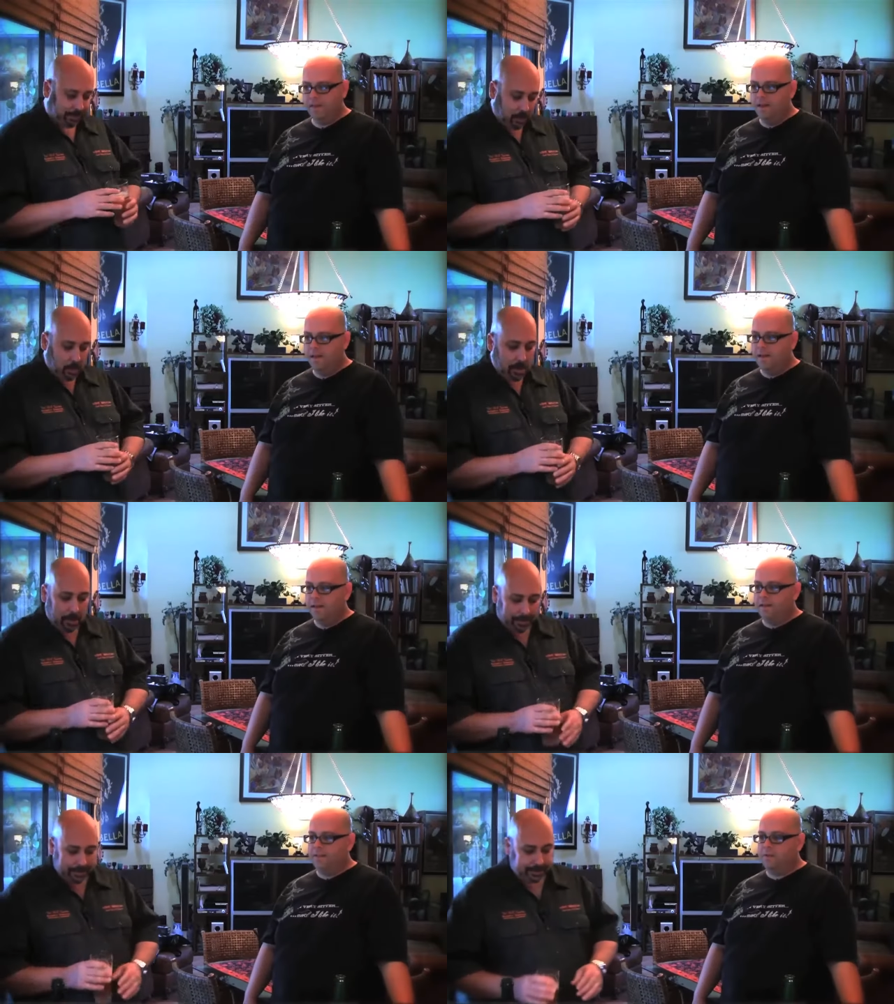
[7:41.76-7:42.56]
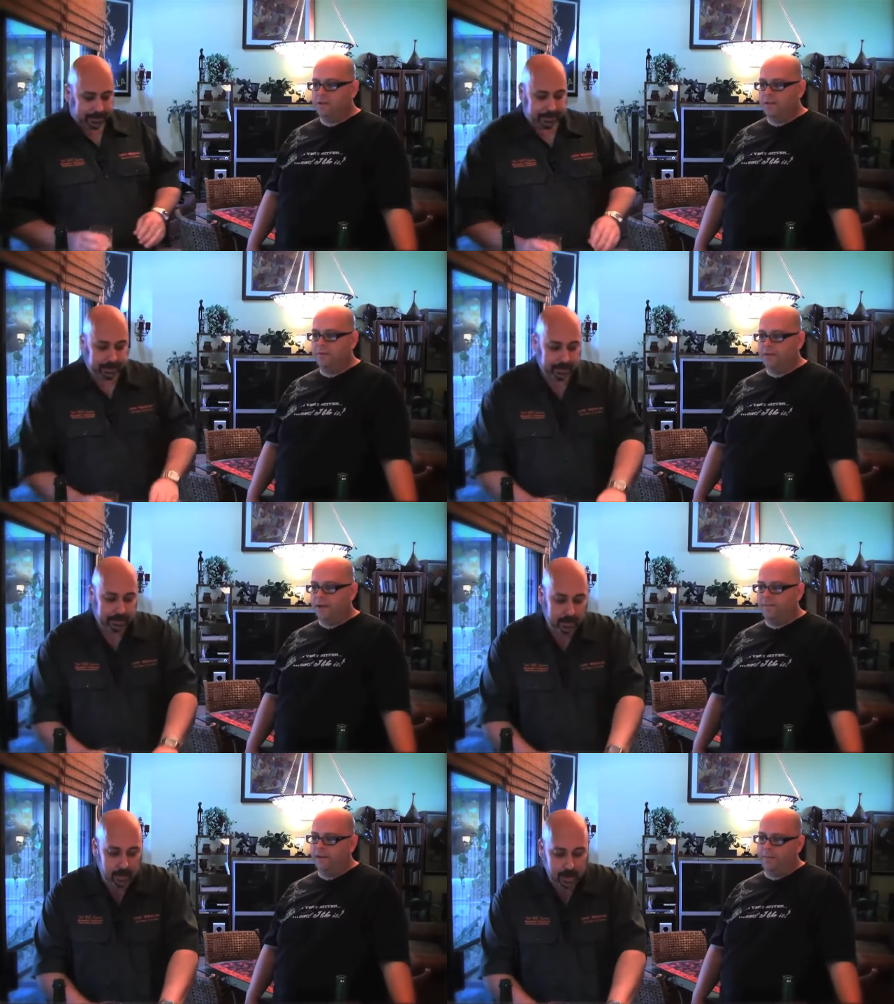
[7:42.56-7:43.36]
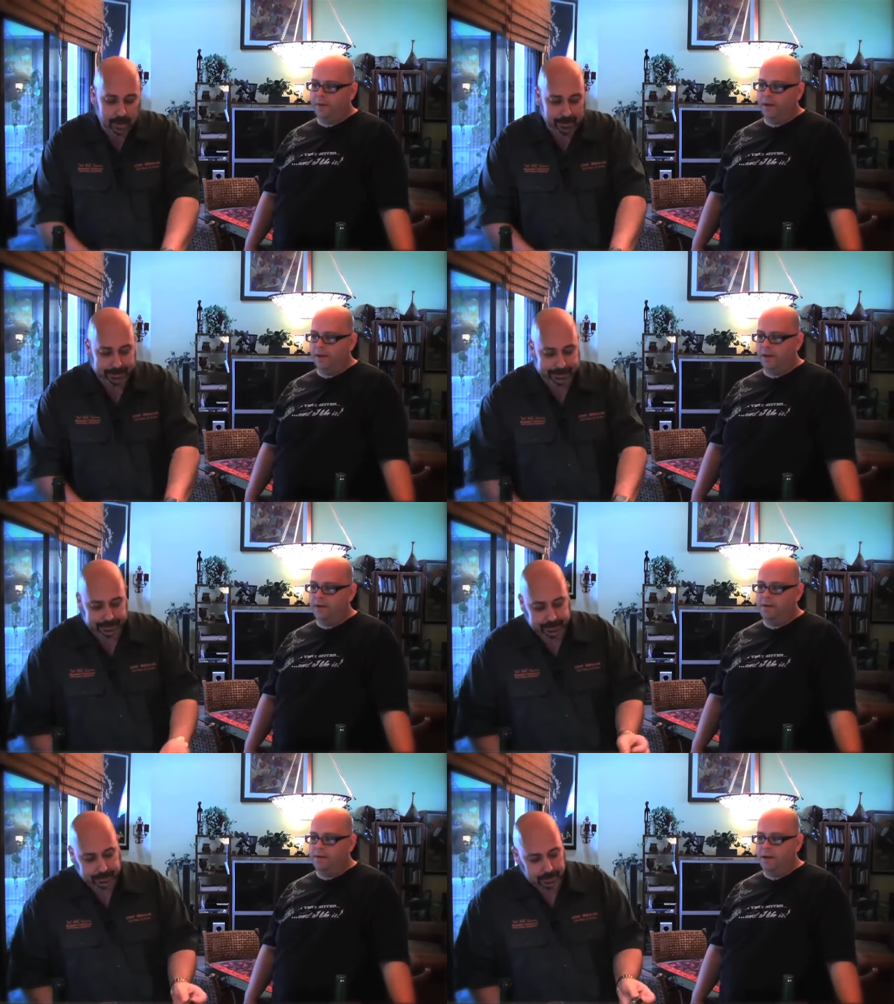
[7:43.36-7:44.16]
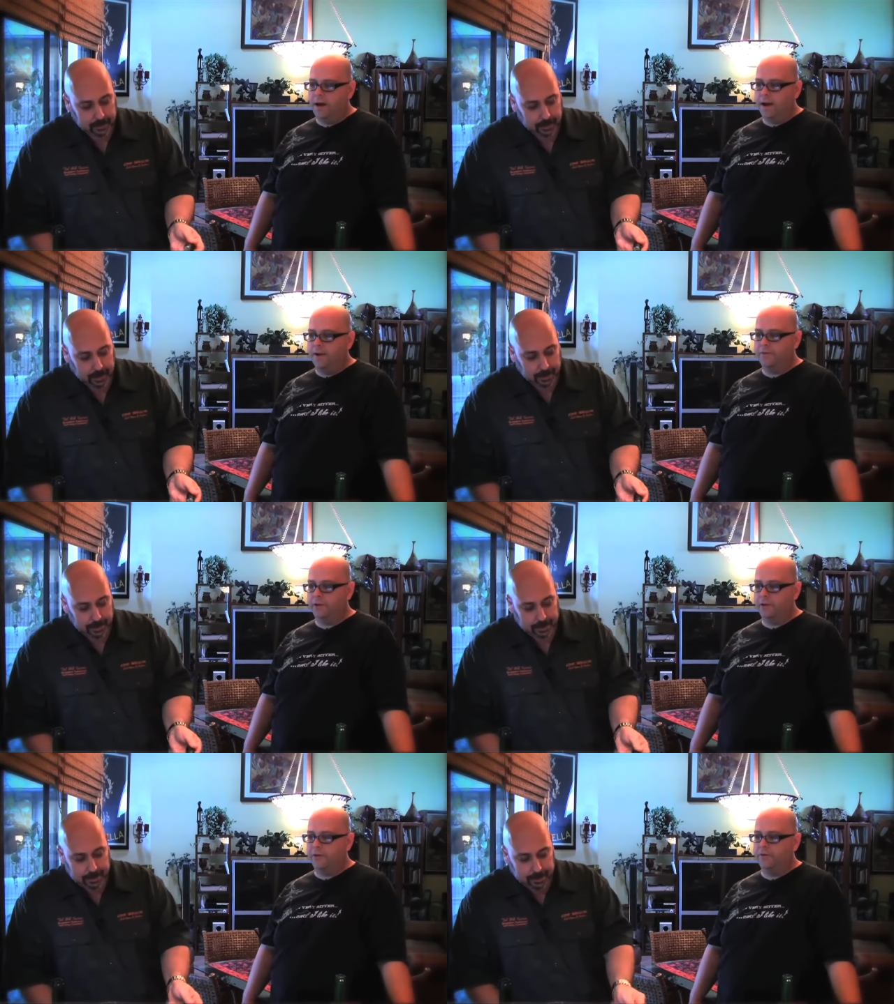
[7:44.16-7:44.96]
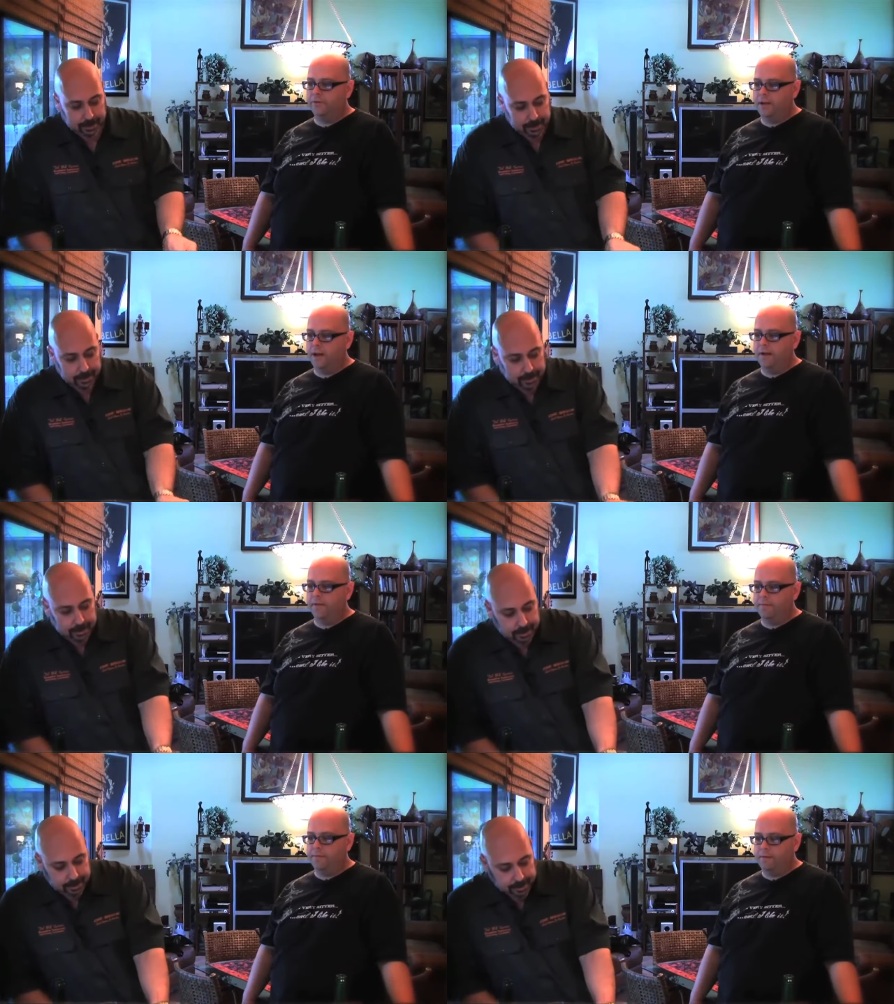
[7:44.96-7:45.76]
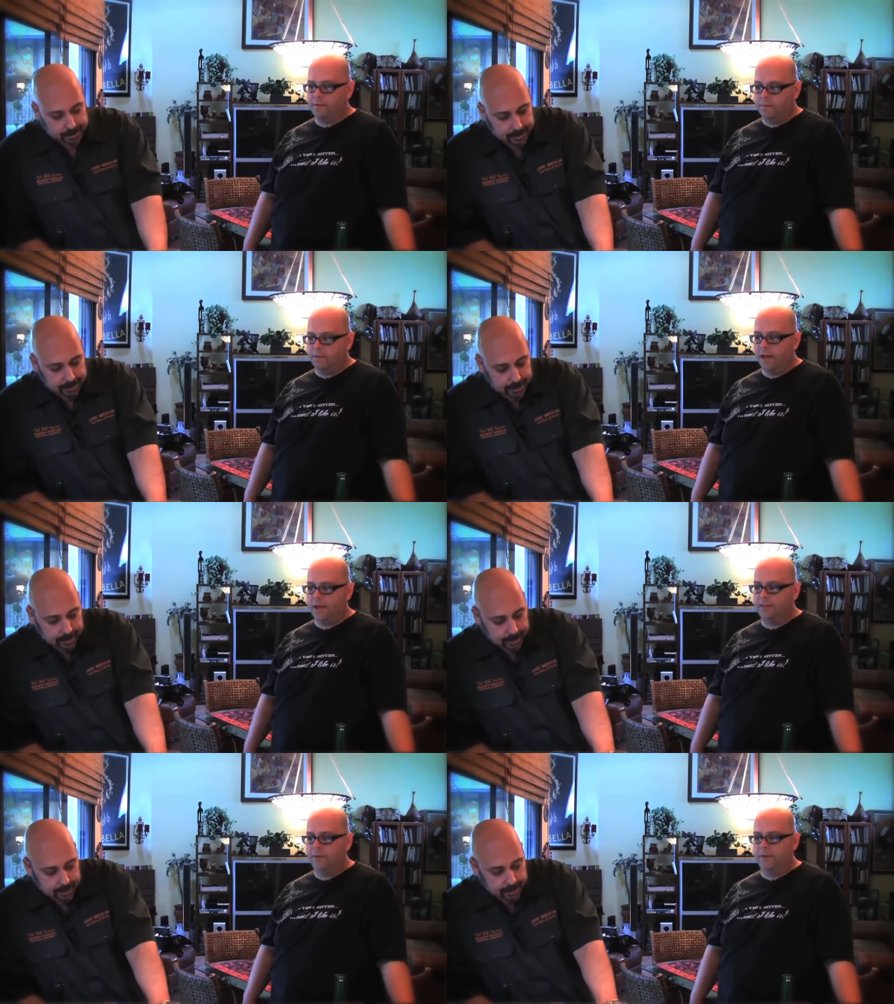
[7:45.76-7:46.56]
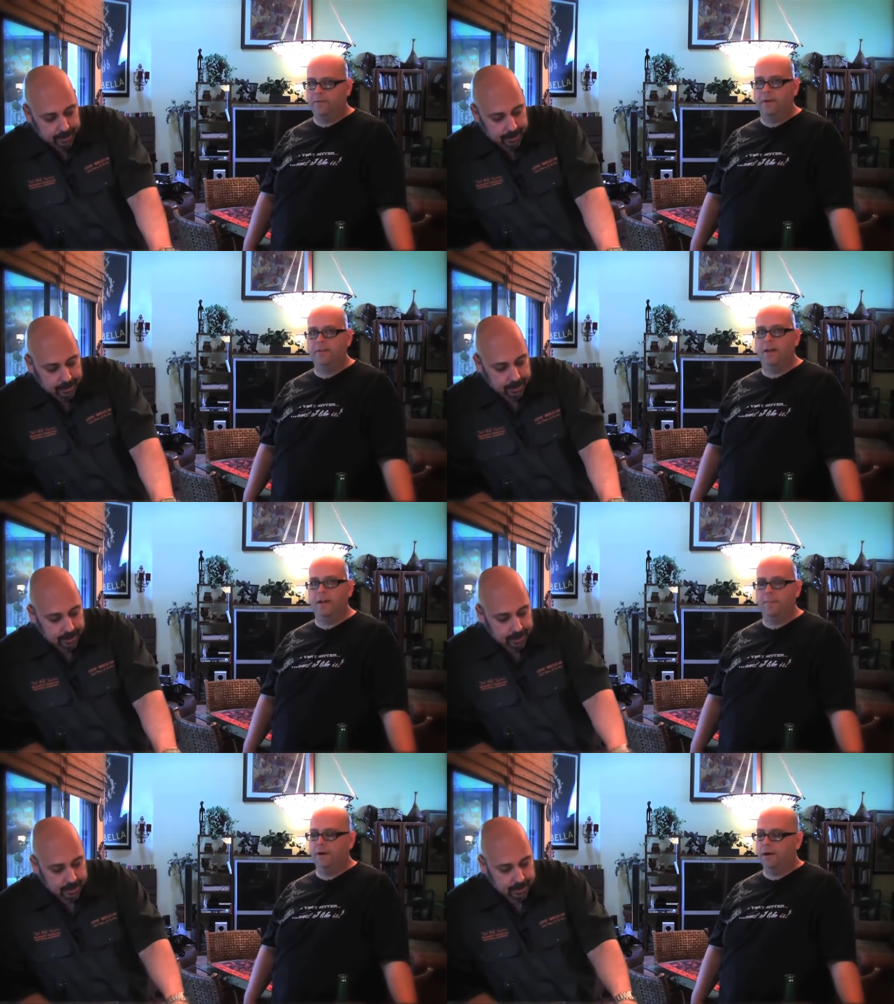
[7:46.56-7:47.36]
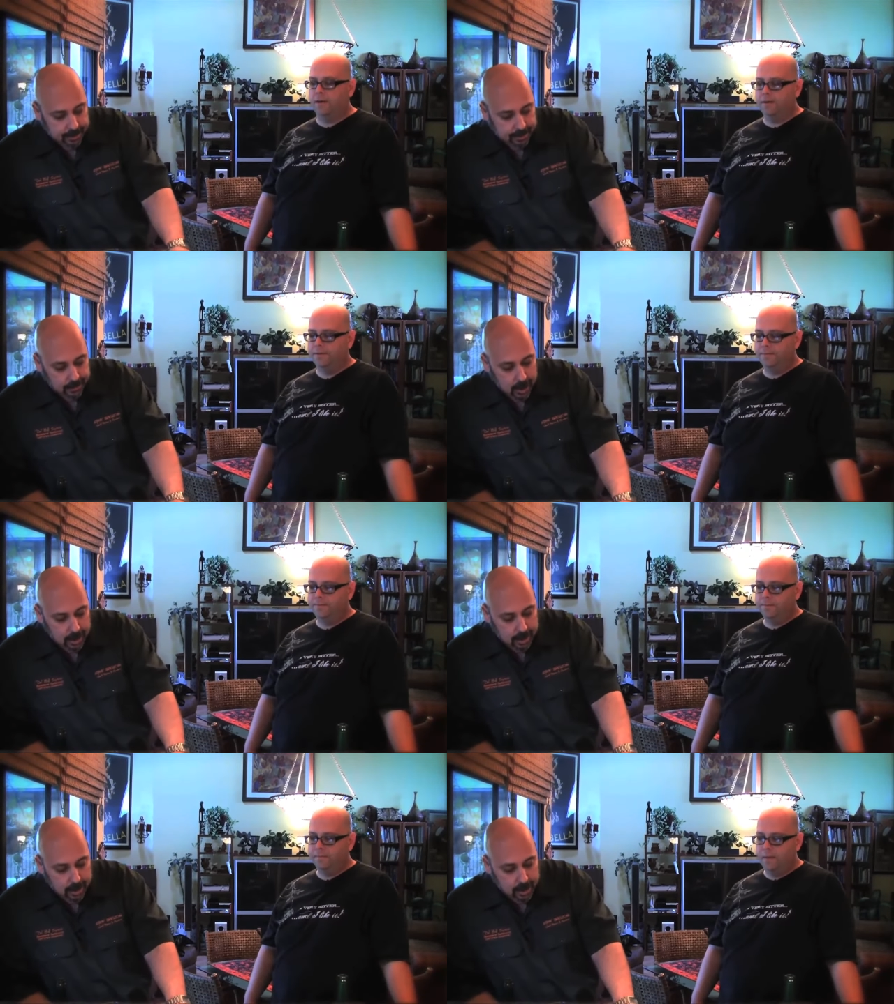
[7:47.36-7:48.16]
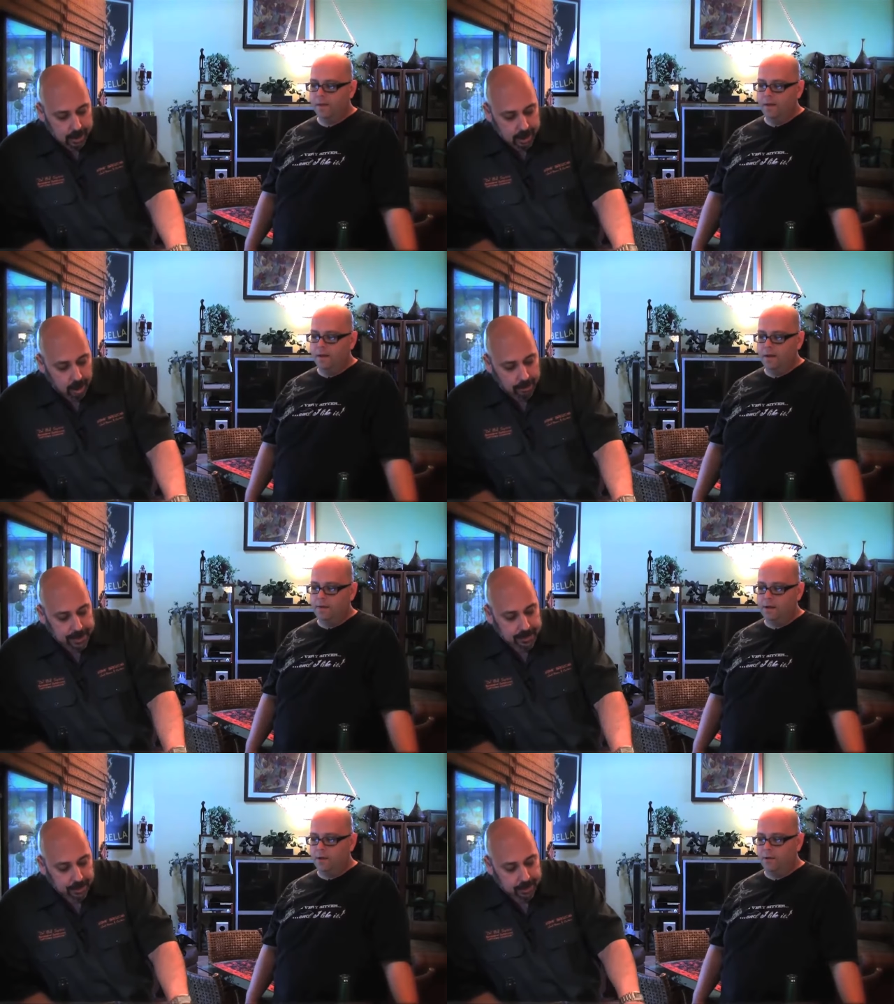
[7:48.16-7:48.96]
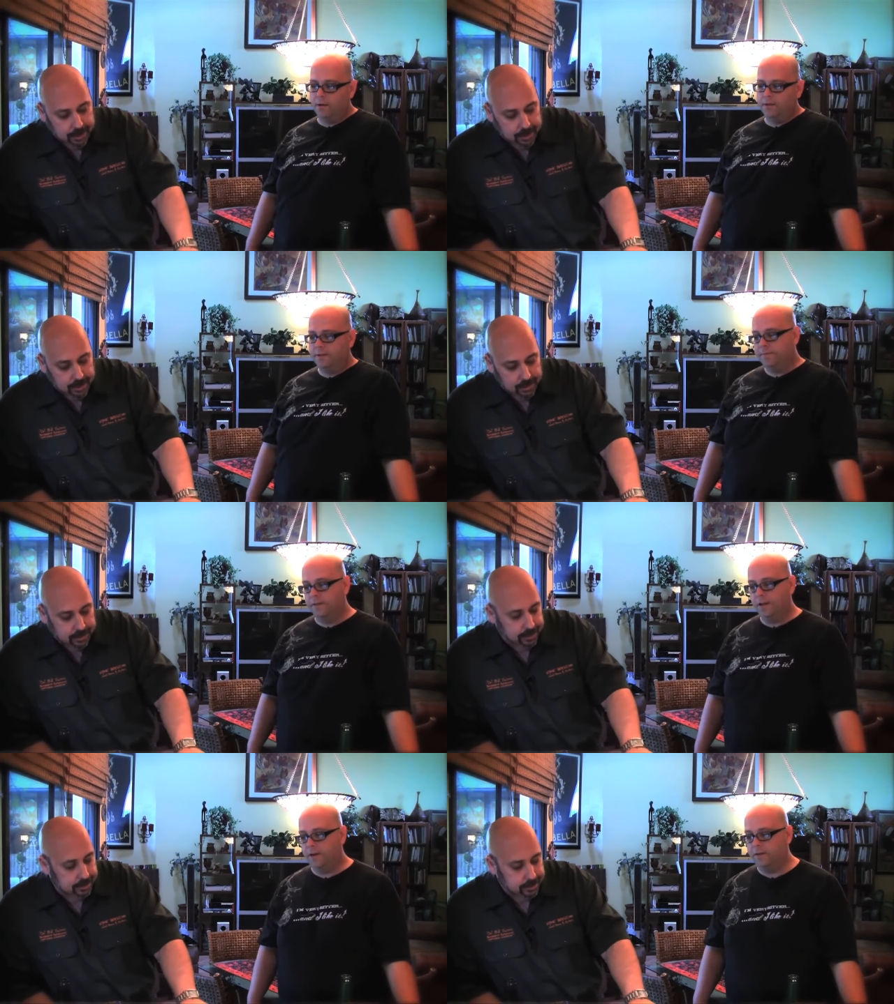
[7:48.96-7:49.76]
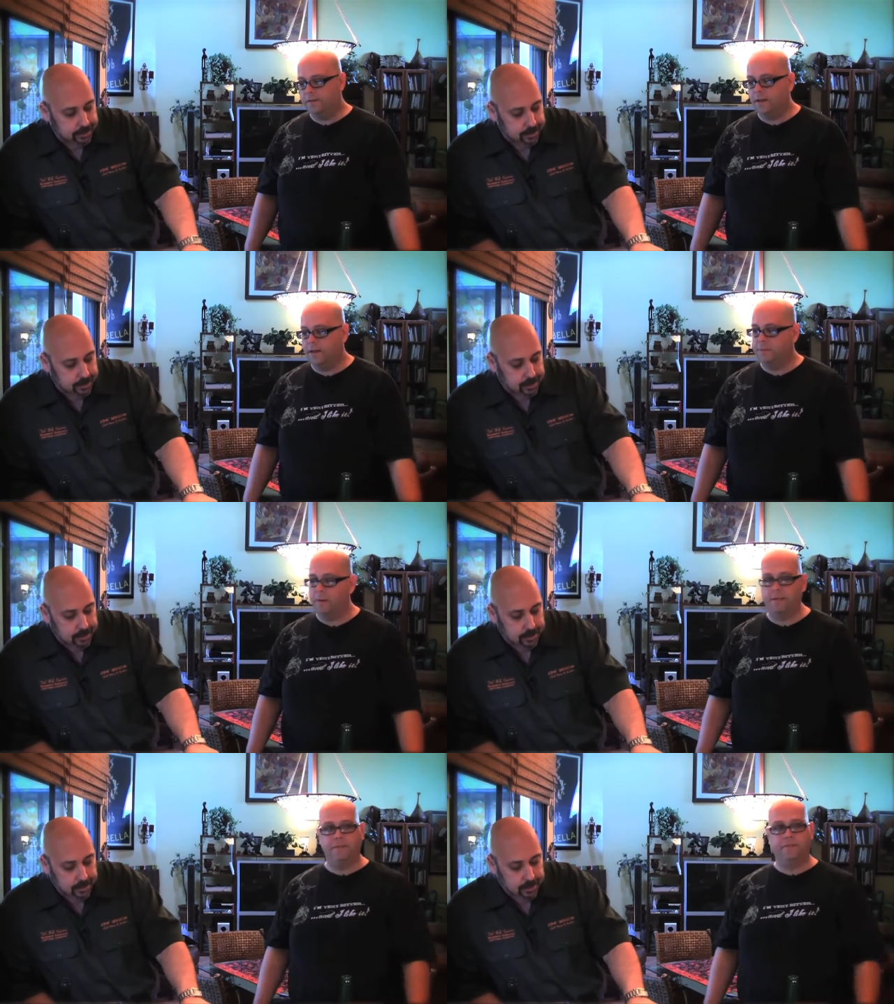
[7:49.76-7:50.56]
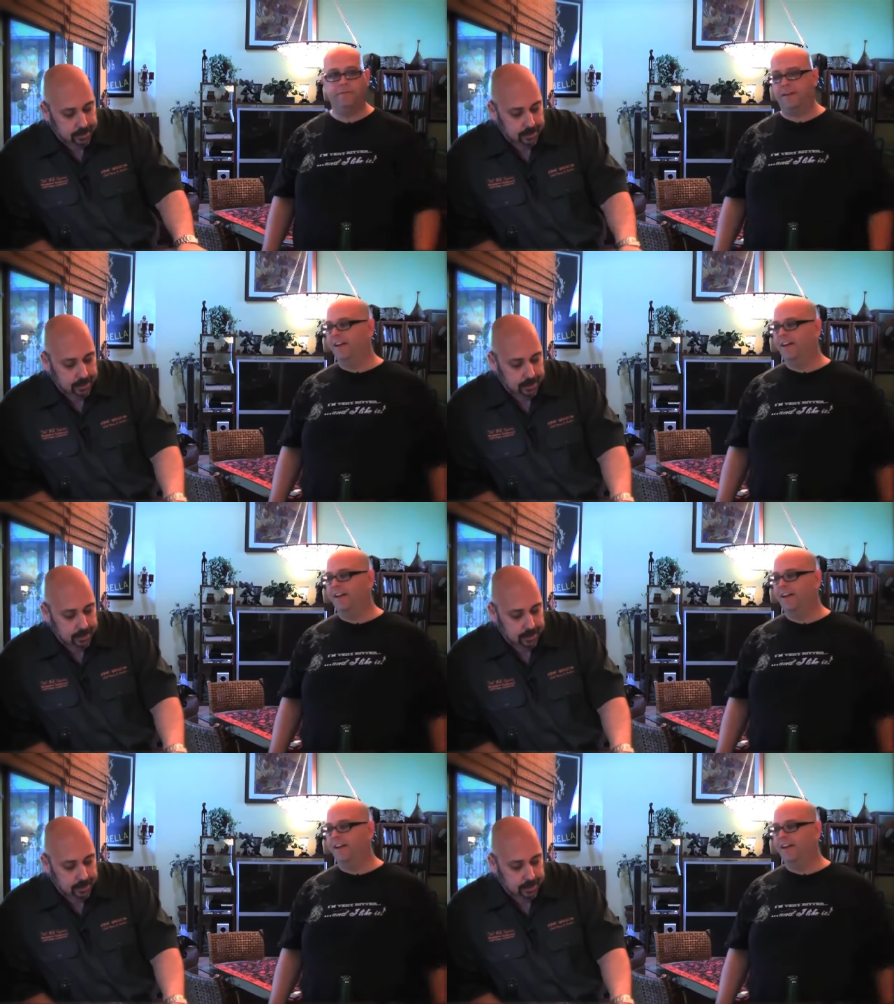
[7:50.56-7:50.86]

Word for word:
Speaker 1: yeah. This would this would definitely be a good hot afternoon kind of relaxing with your friends kind of beer. You know, people. Of course, you know it's an expensive.